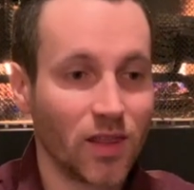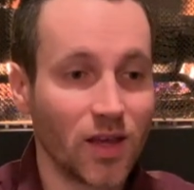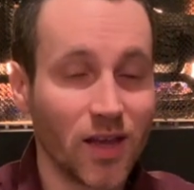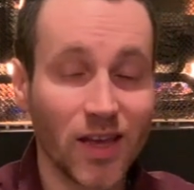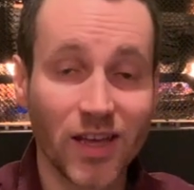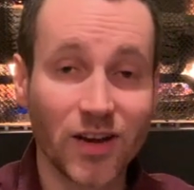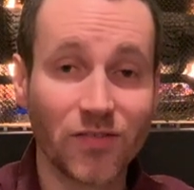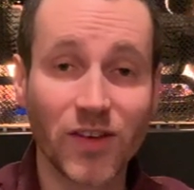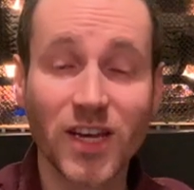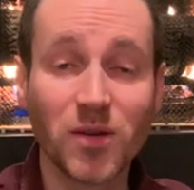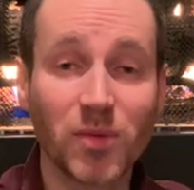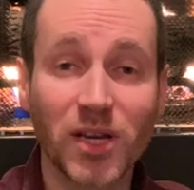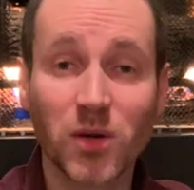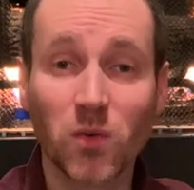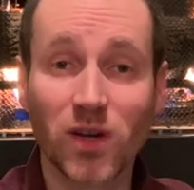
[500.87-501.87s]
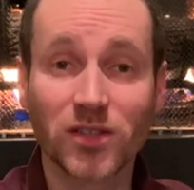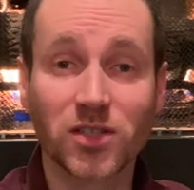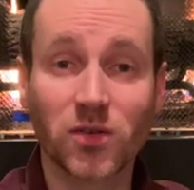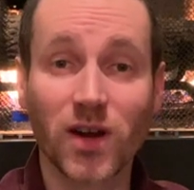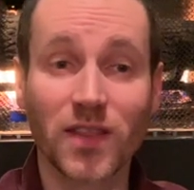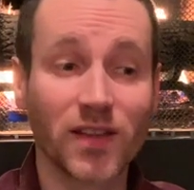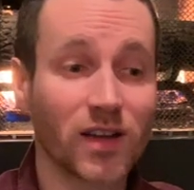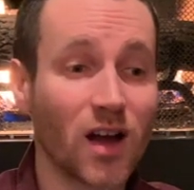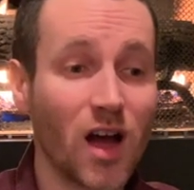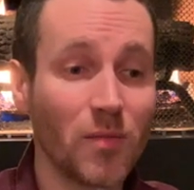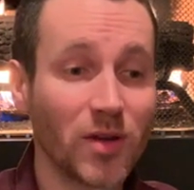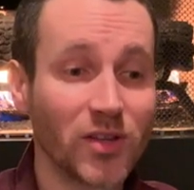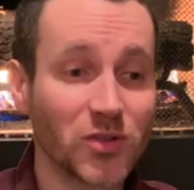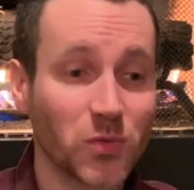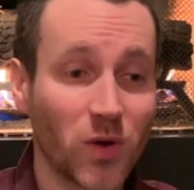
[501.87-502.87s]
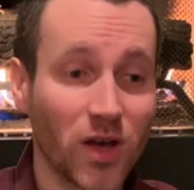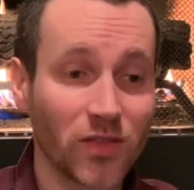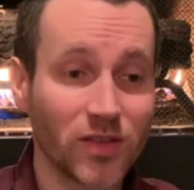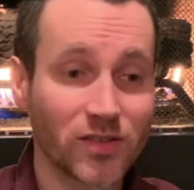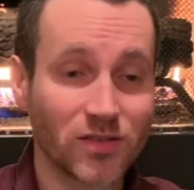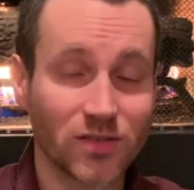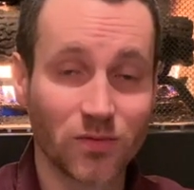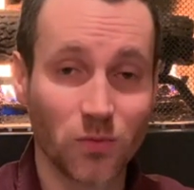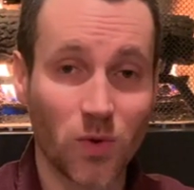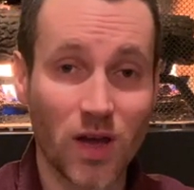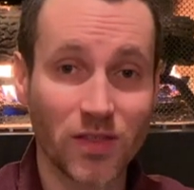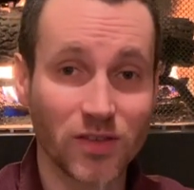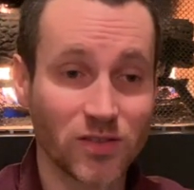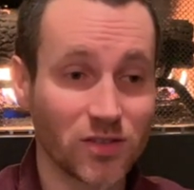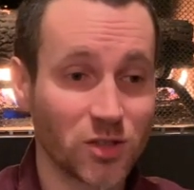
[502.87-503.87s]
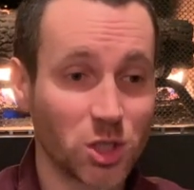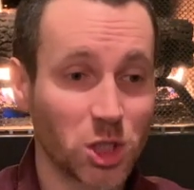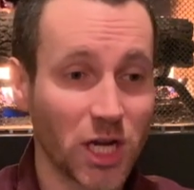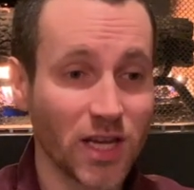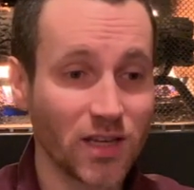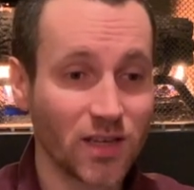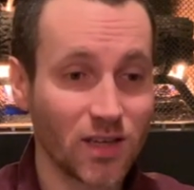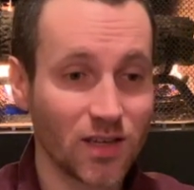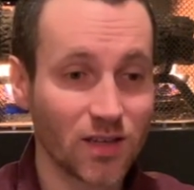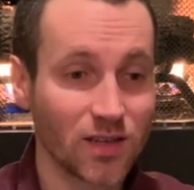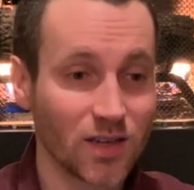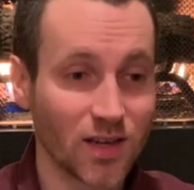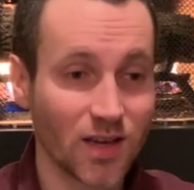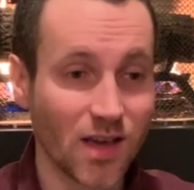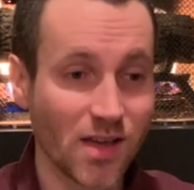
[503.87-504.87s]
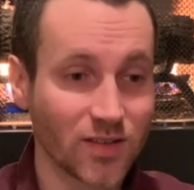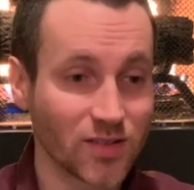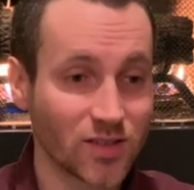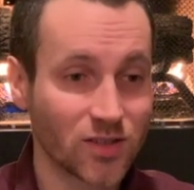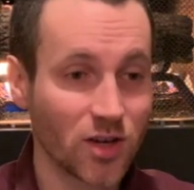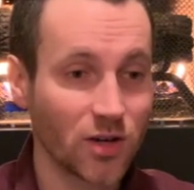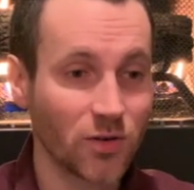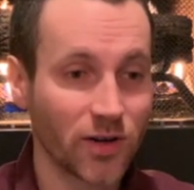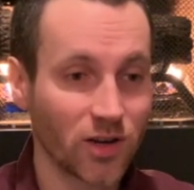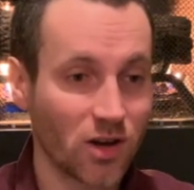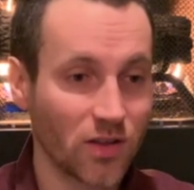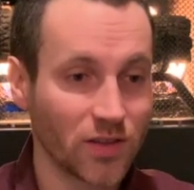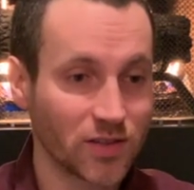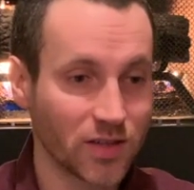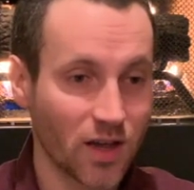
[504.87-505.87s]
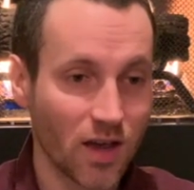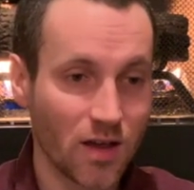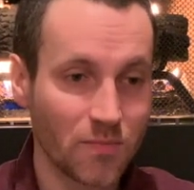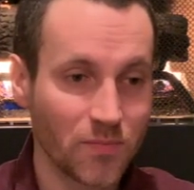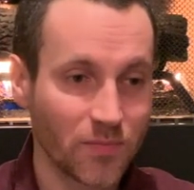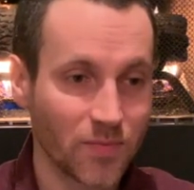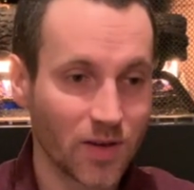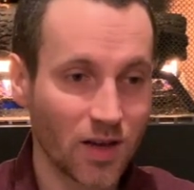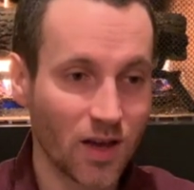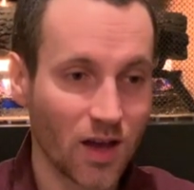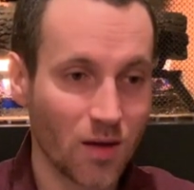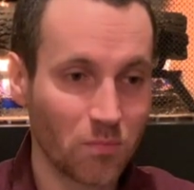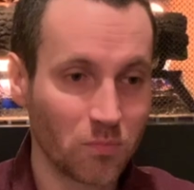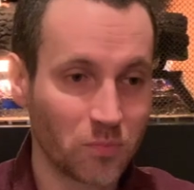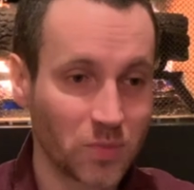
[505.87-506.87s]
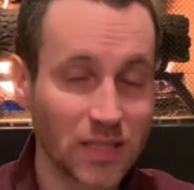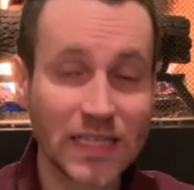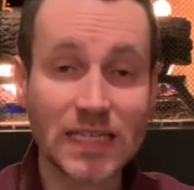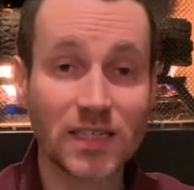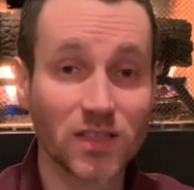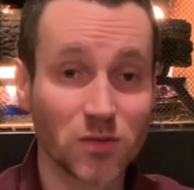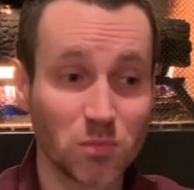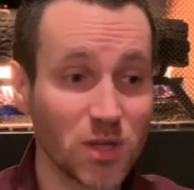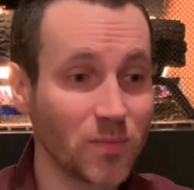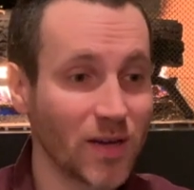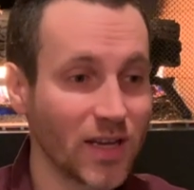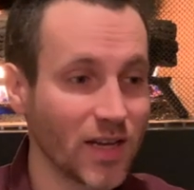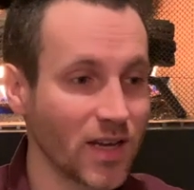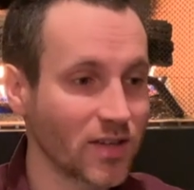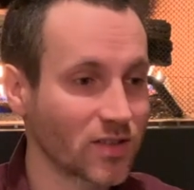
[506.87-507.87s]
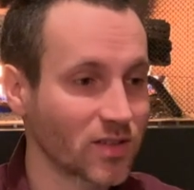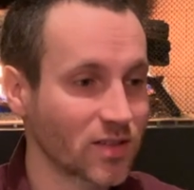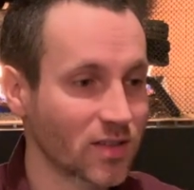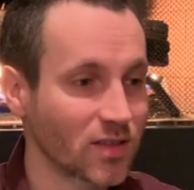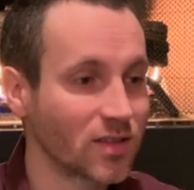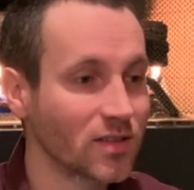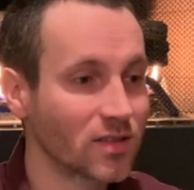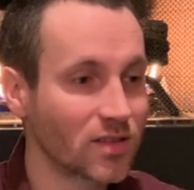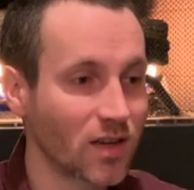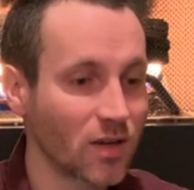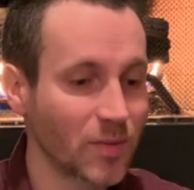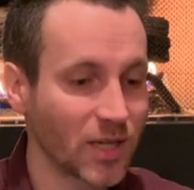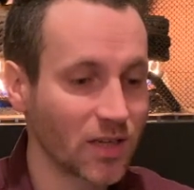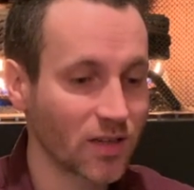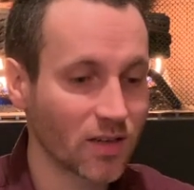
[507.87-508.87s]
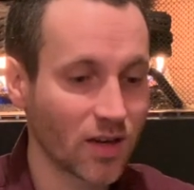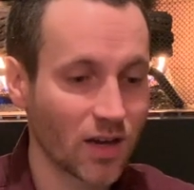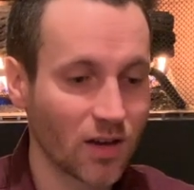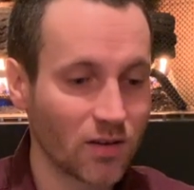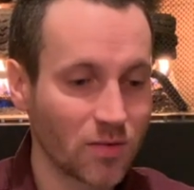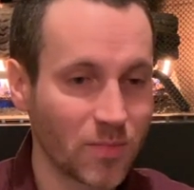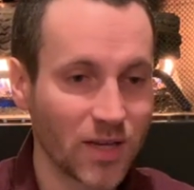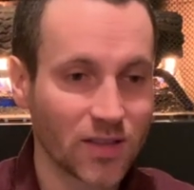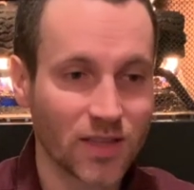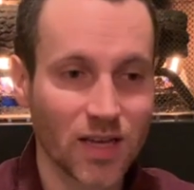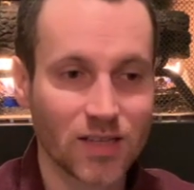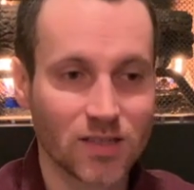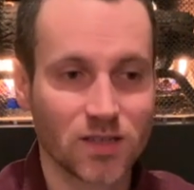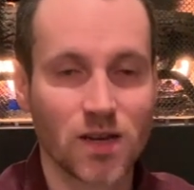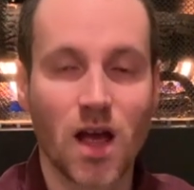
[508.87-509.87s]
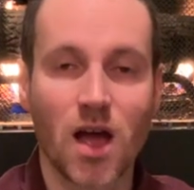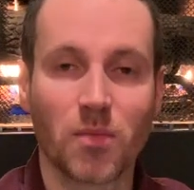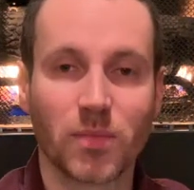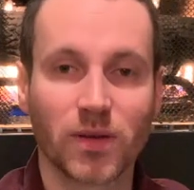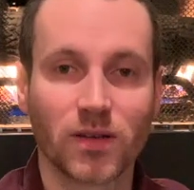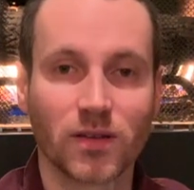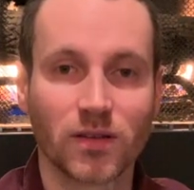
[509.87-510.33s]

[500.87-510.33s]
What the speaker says: And if anybody wants to write in the comments why this is janky and stuttering all the time, please be my guest and tell me how to make that stop.